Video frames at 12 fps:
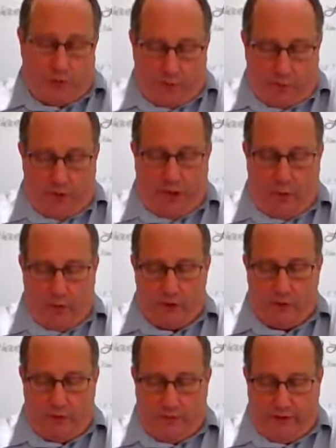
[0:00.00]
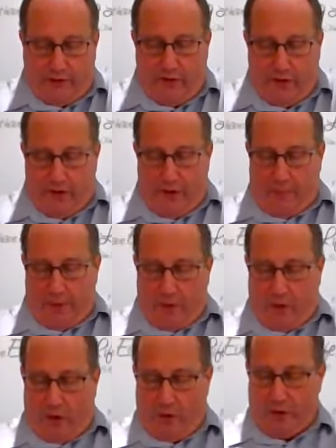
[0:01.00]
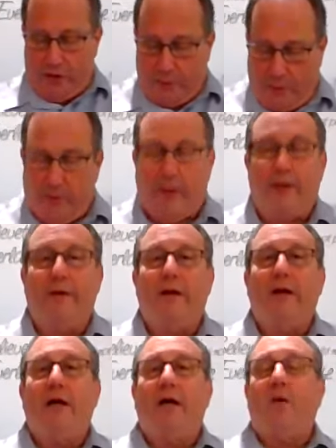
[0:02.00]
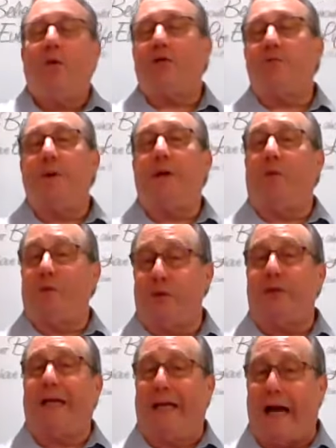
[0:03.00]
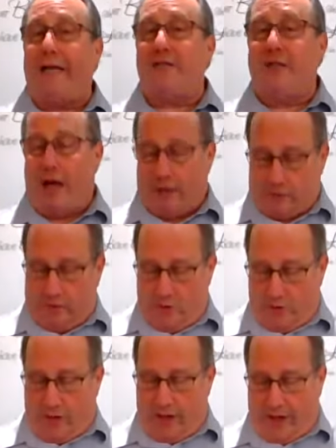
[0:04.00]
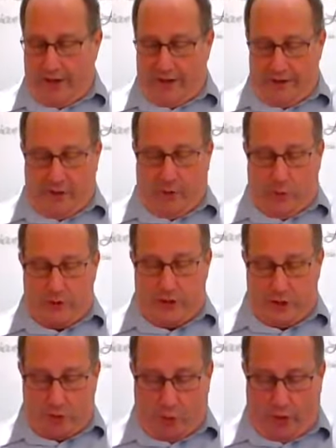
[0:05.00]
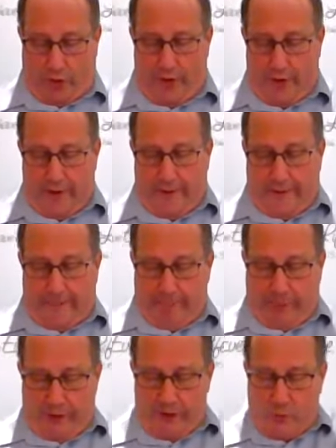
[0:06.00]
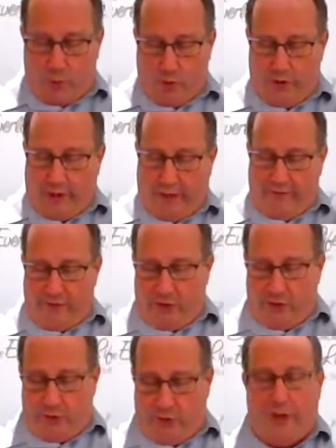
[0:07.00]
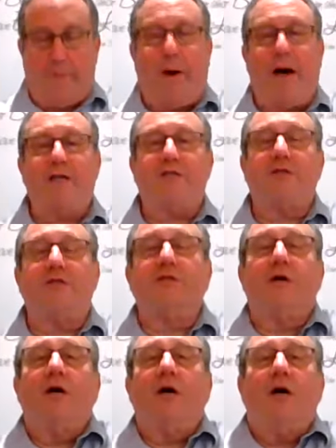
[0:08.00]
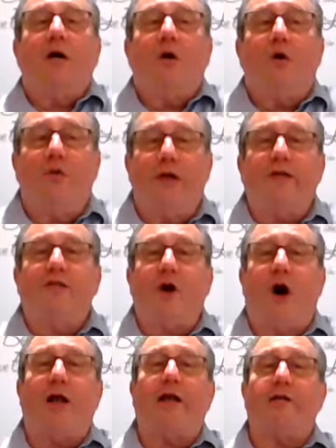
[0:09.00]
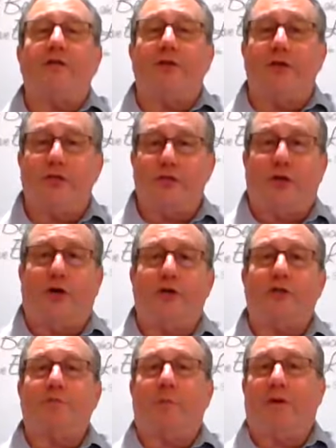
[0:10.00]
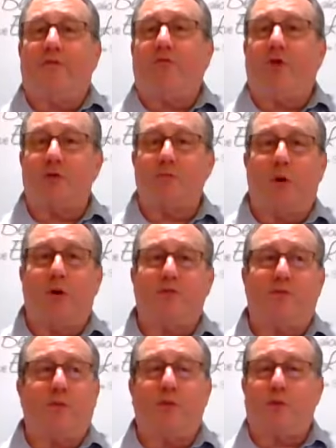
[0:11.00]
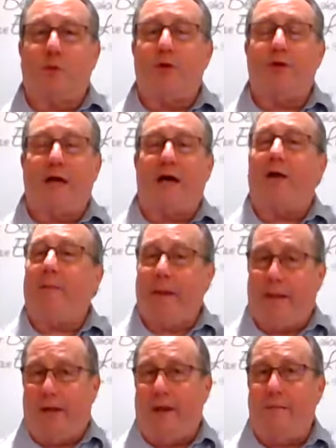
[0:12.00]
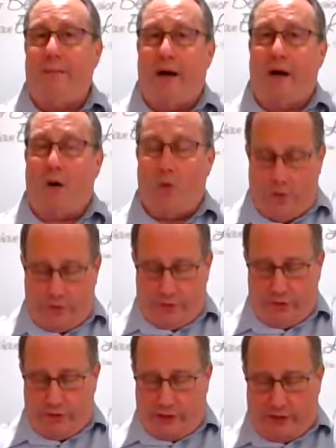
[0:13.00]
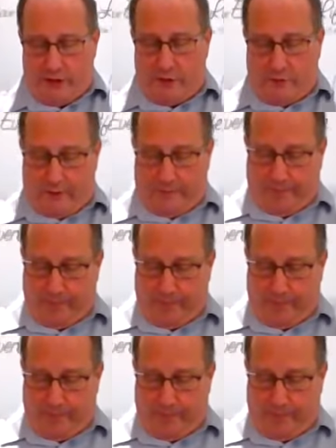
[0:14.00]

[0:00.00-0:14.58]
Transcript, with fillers: re- it was revealed to them by the Holy Spirit, which meant it was really God's doctrine. Okay, in other words, His word, His word given to the apostles, who then taught it to the church. But of course, most of it was written down and became our New Testament.